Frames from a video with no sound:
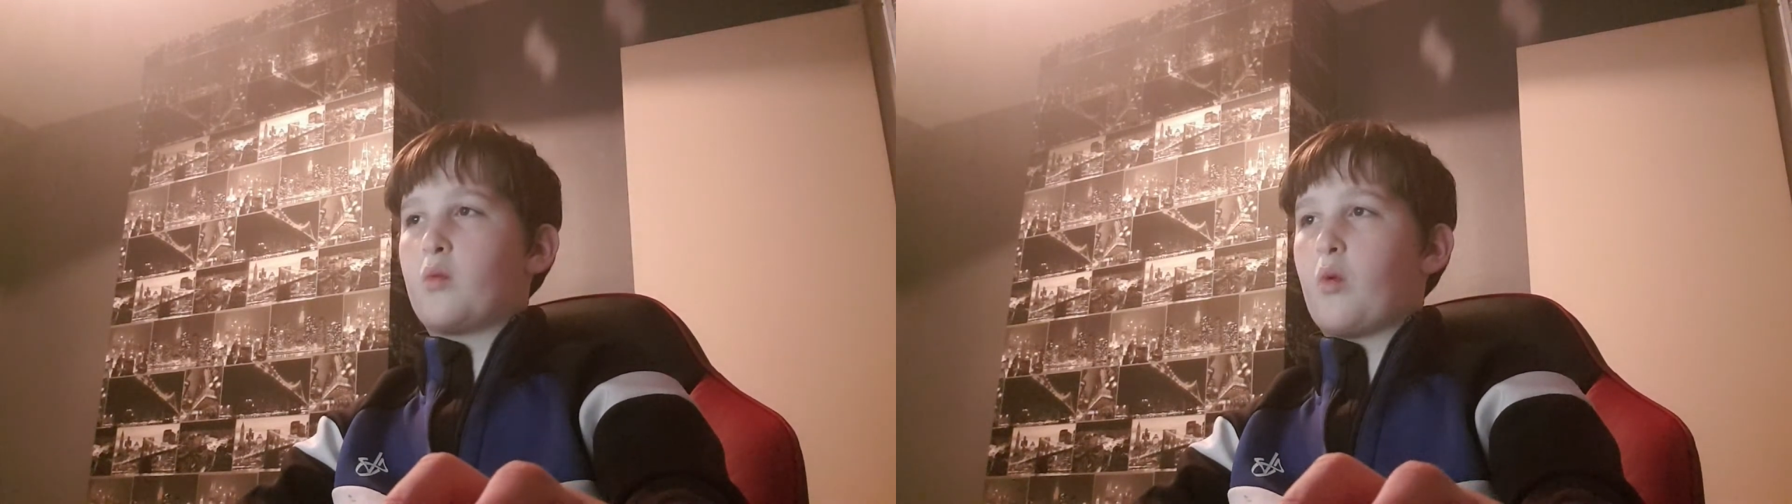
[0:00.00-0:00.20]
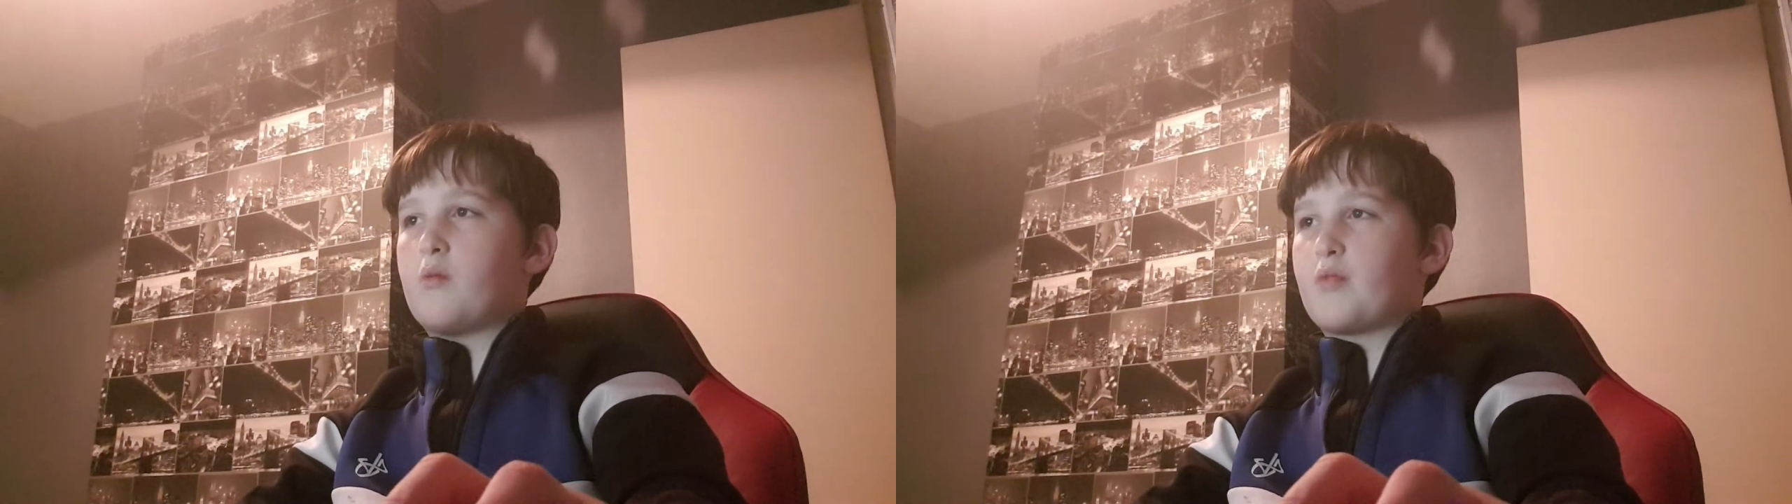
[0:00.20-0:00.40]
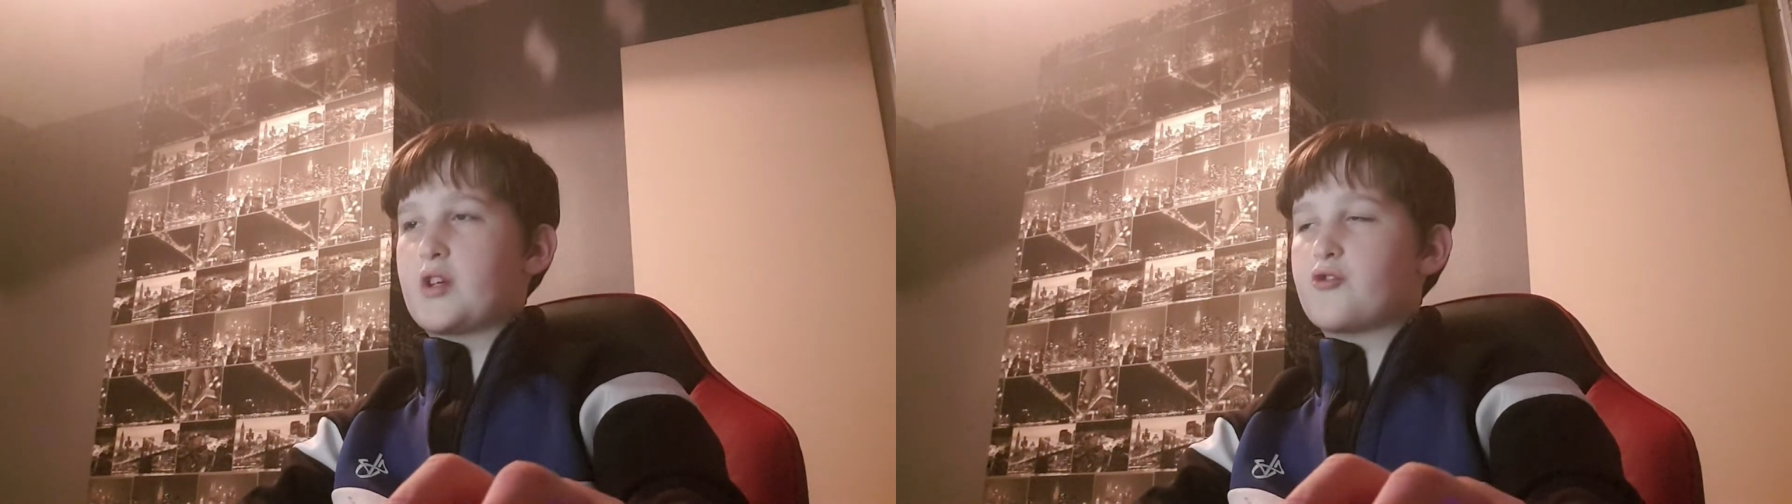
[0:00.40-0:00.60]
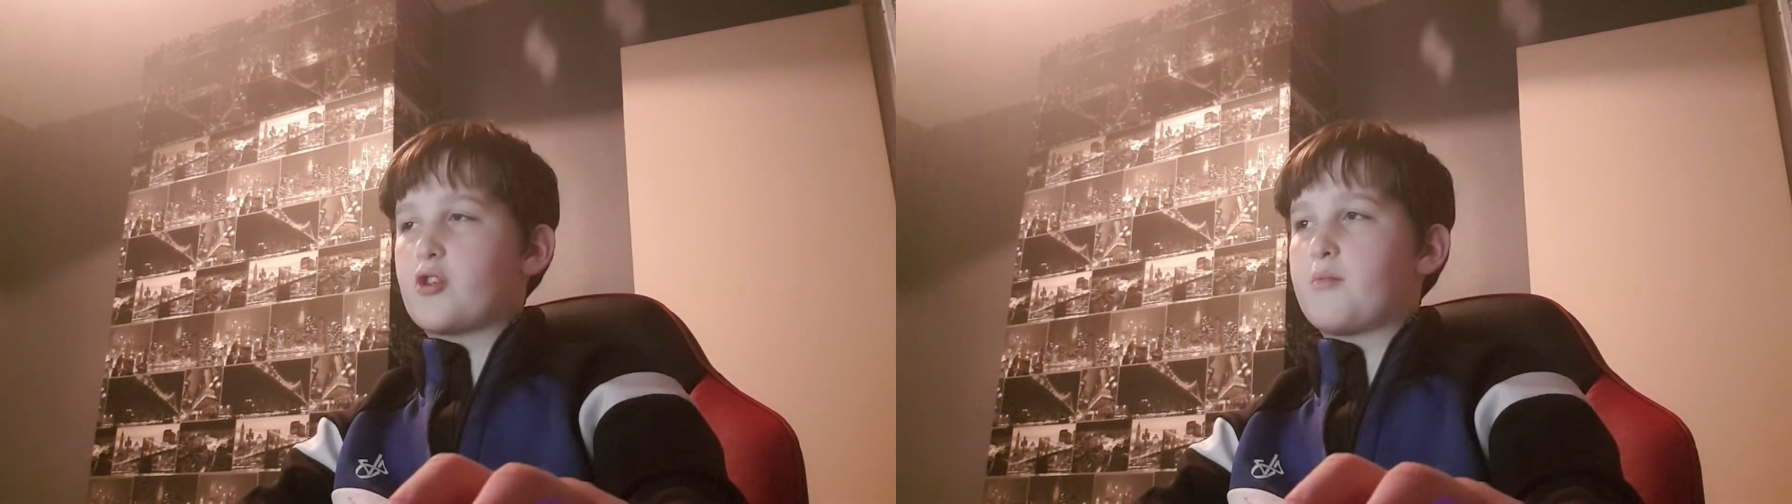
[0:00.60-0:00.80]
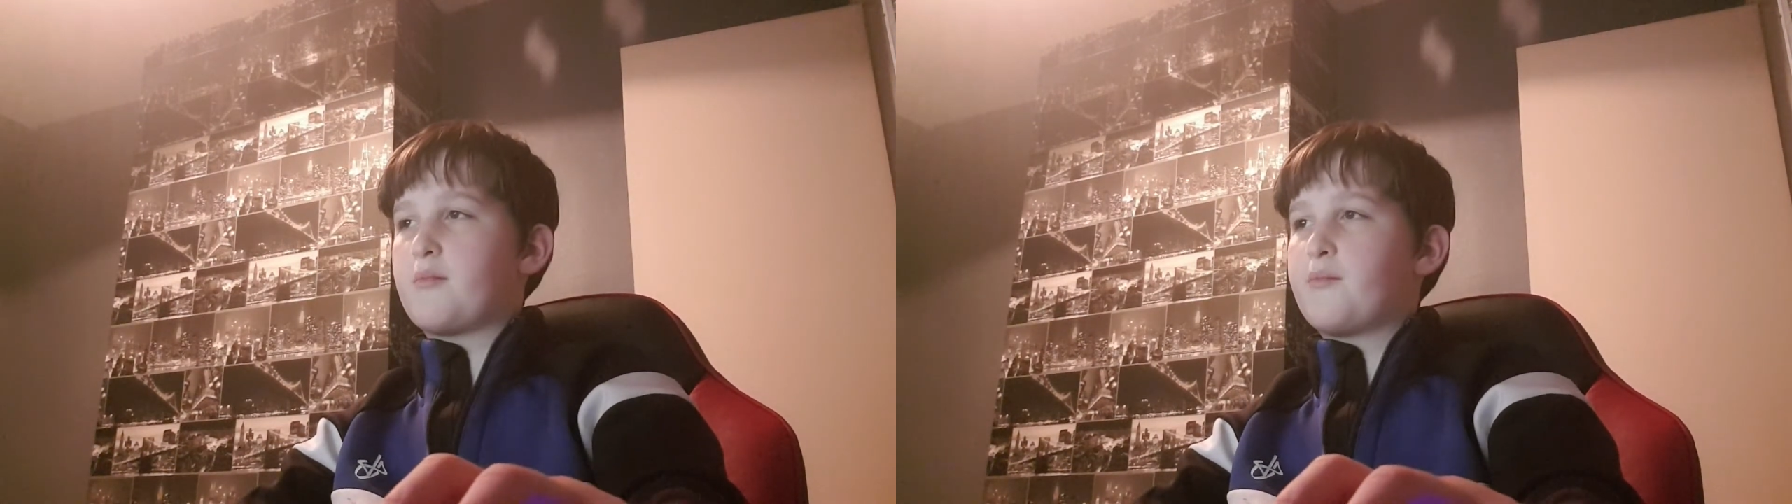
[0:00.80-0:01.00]
one
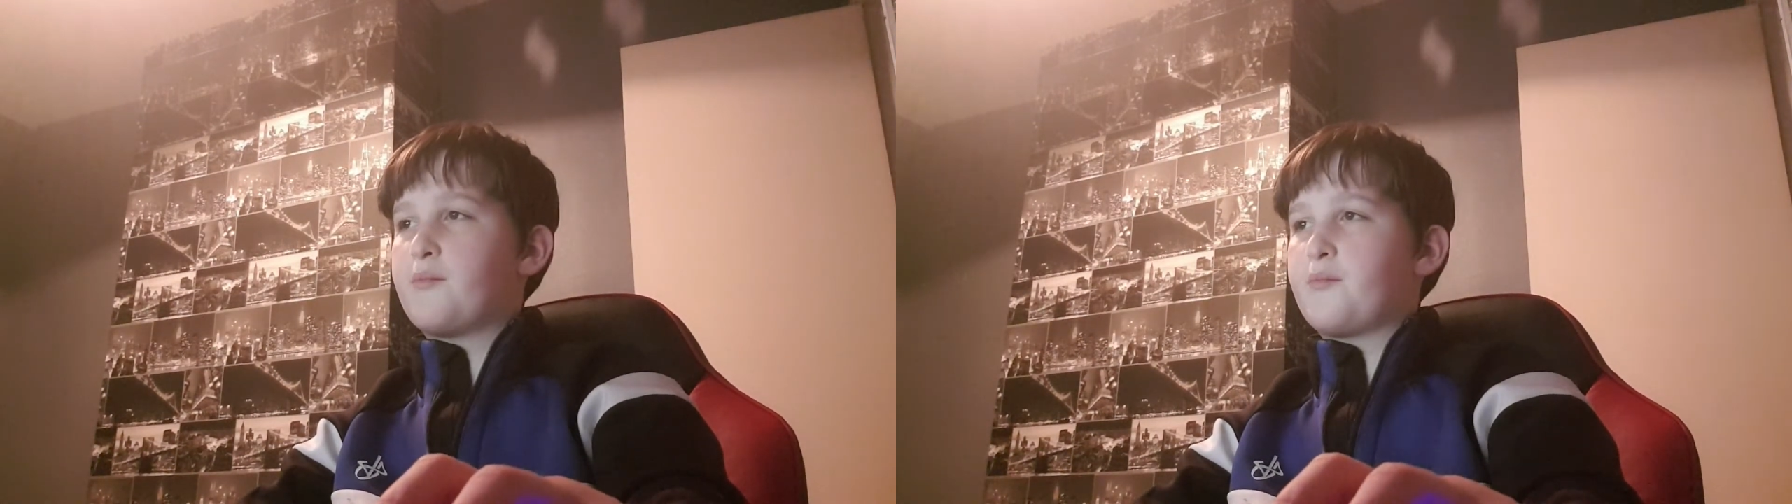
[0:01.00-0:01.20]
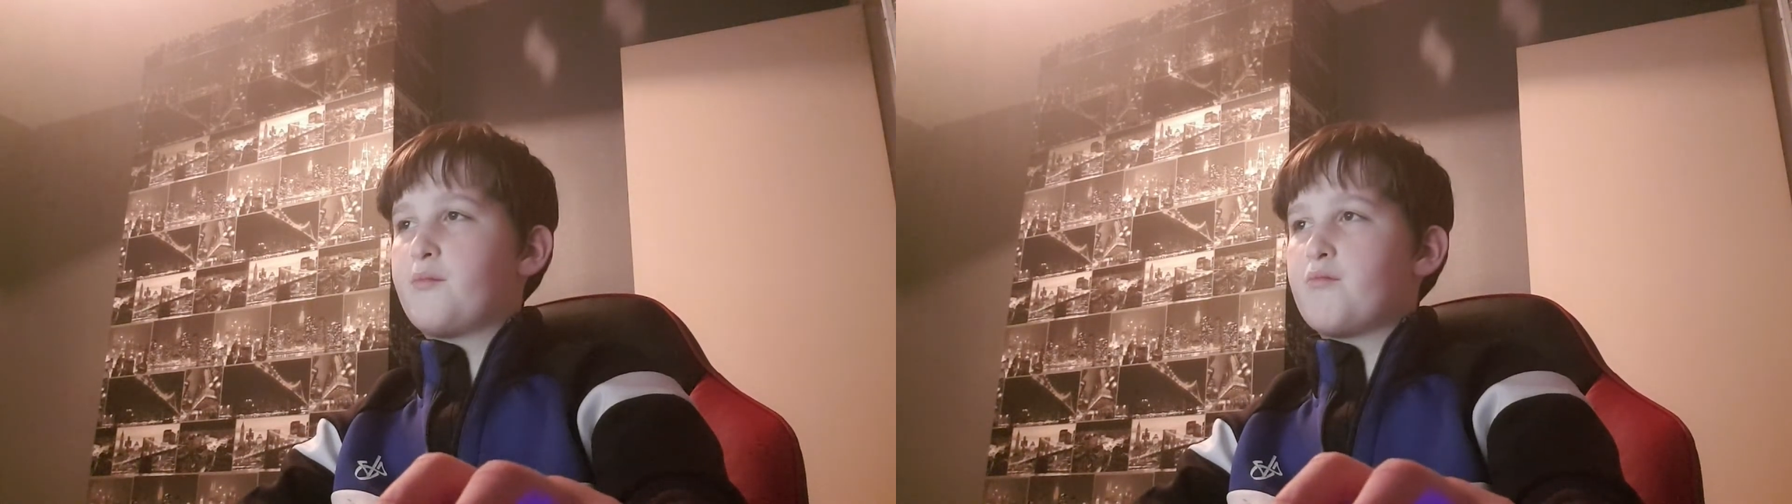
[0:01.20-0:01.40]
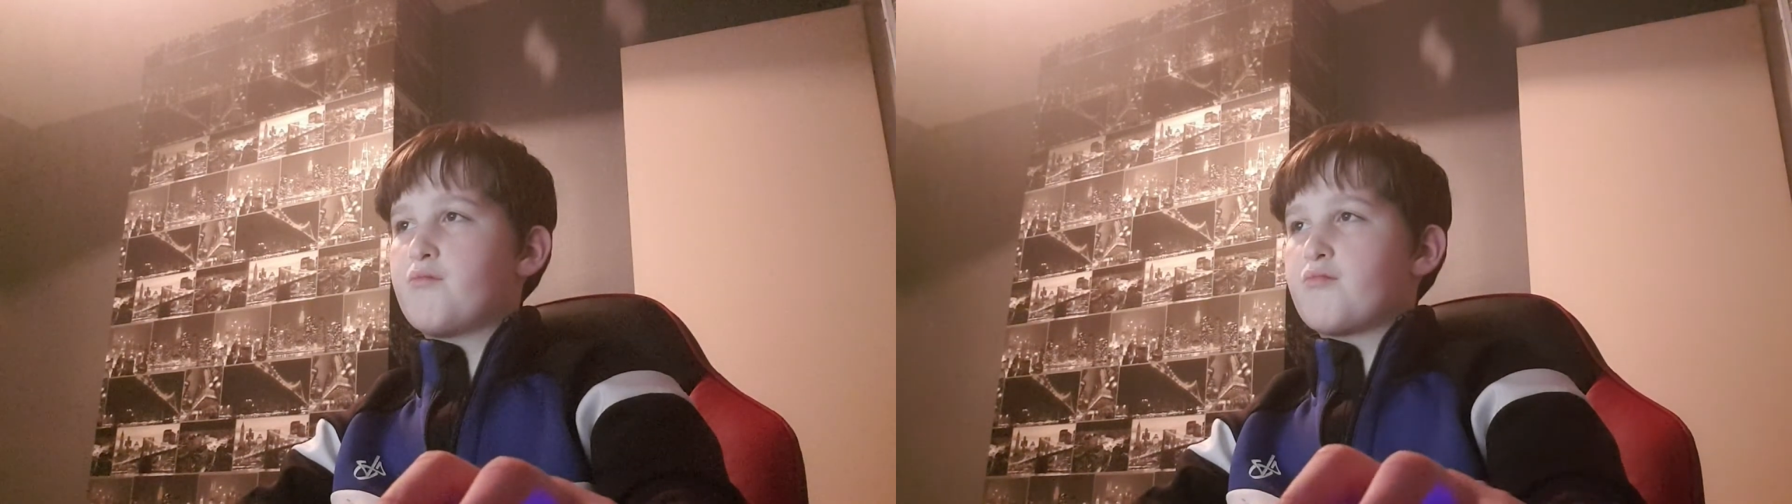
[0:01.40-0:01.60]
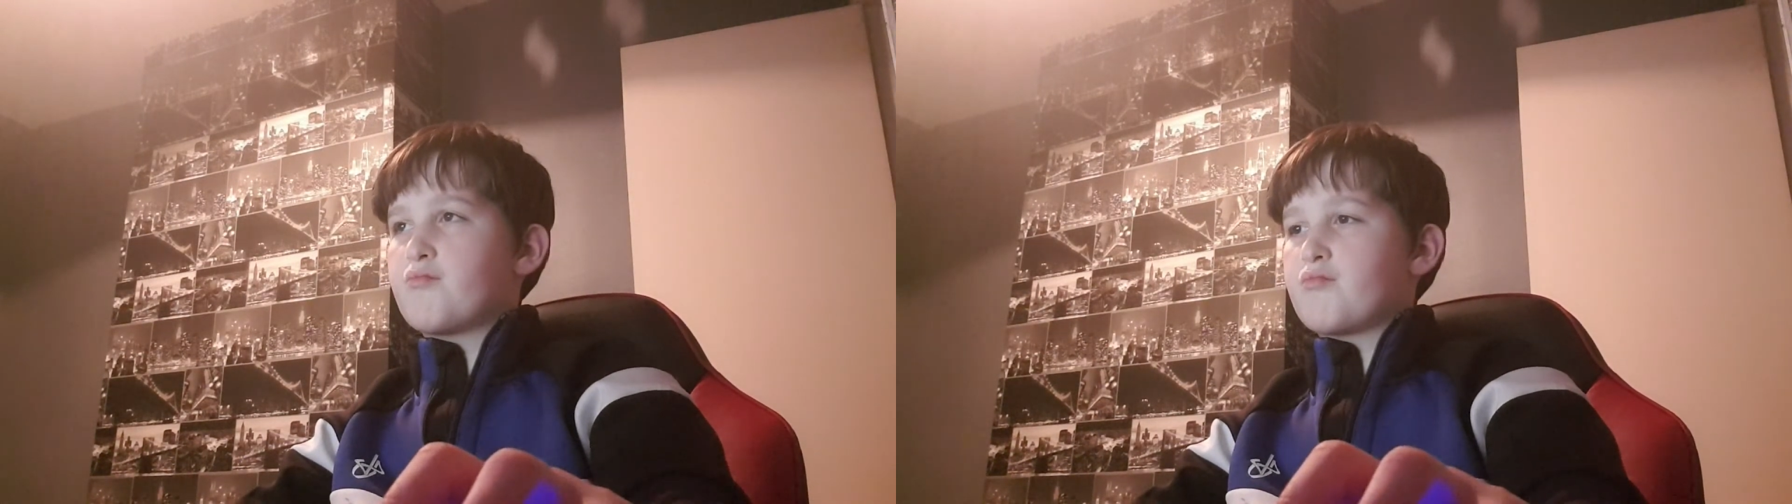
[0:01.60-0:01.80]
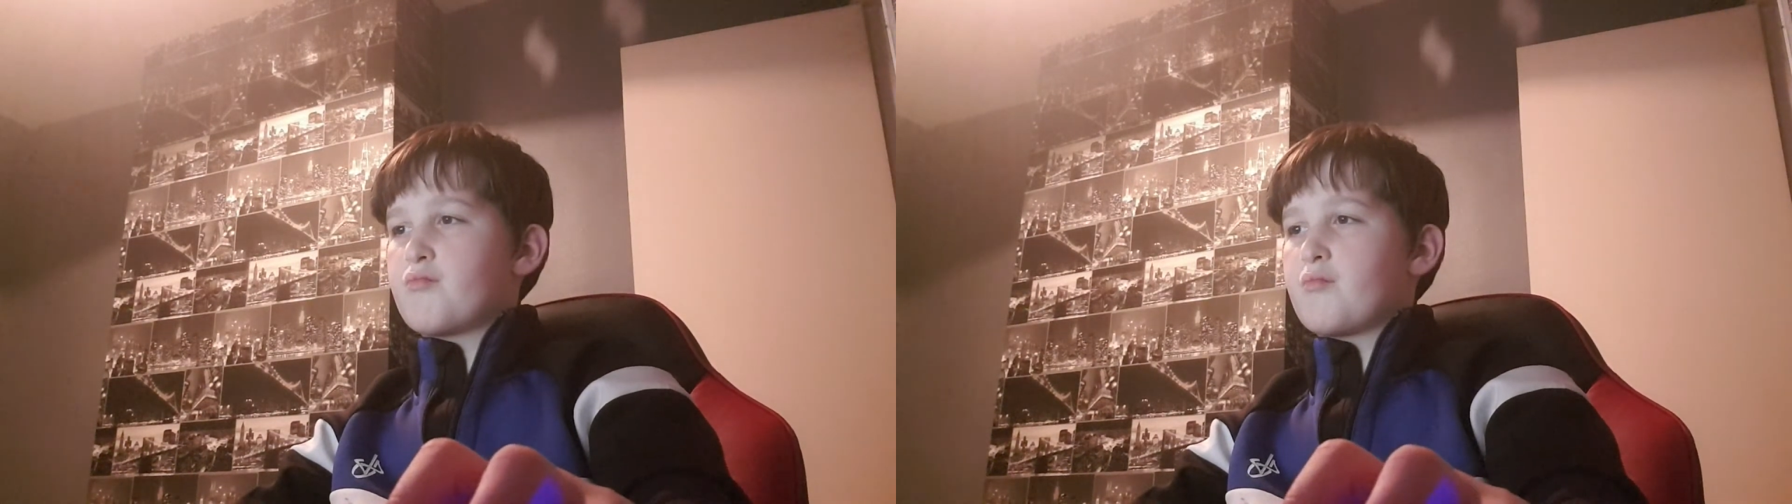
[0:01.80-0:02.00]
restroom.
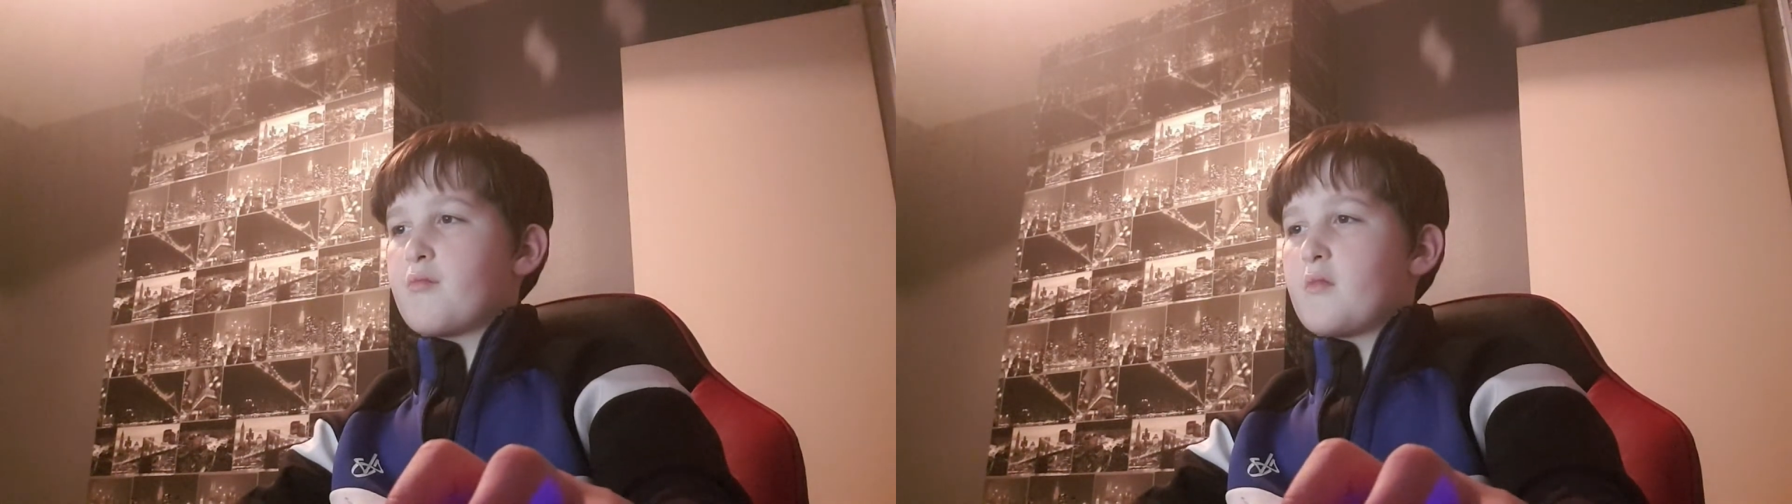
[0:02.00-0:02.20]
I